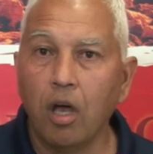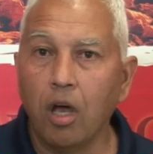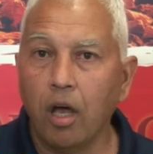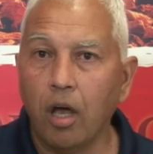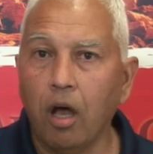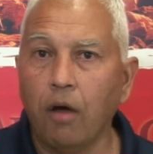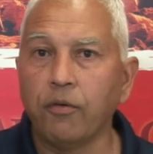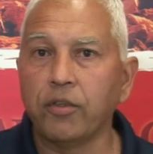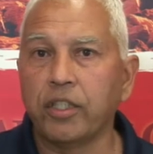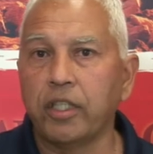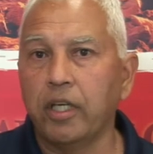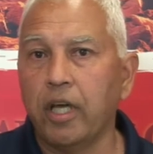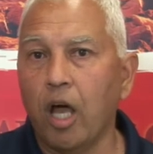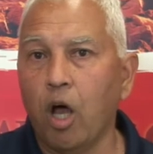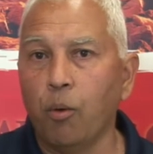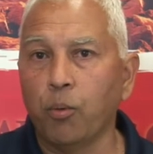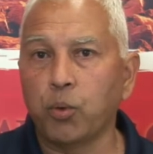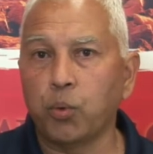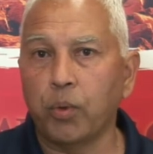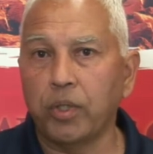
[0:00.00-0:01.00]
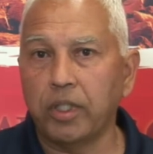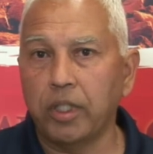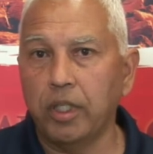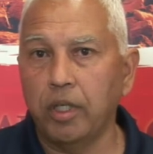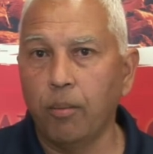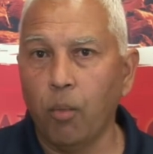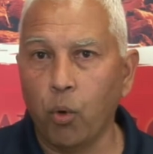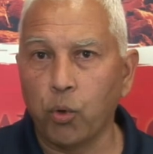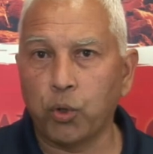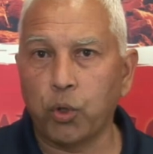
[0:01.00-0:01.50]
obviously helps with the
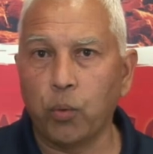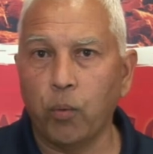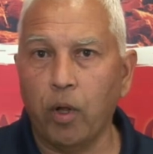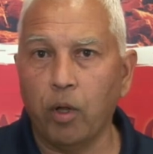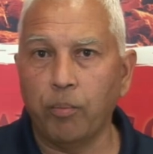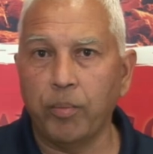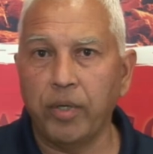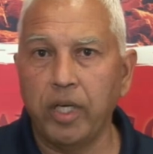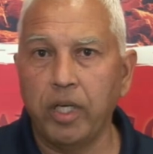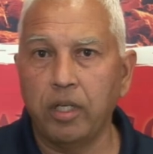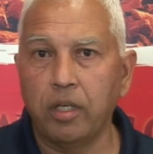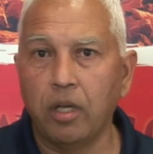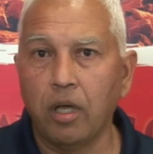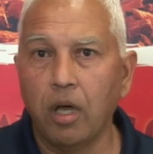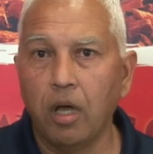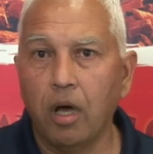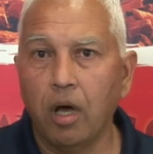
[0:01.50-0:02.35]
emotional well-being